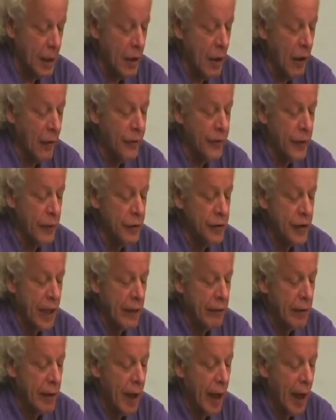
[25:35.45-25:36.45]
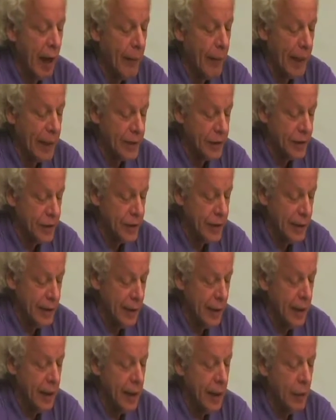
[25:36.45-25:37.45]
a few general comments.
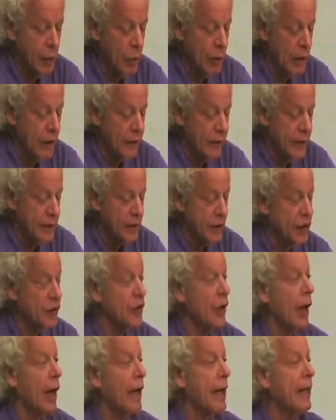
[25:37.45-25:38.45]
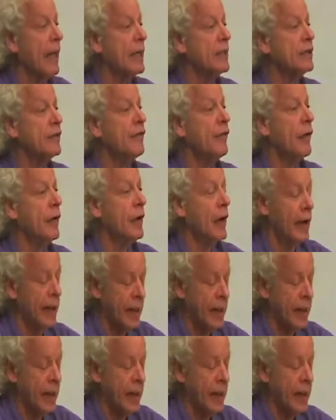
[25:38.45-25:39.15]
We live in a society that's very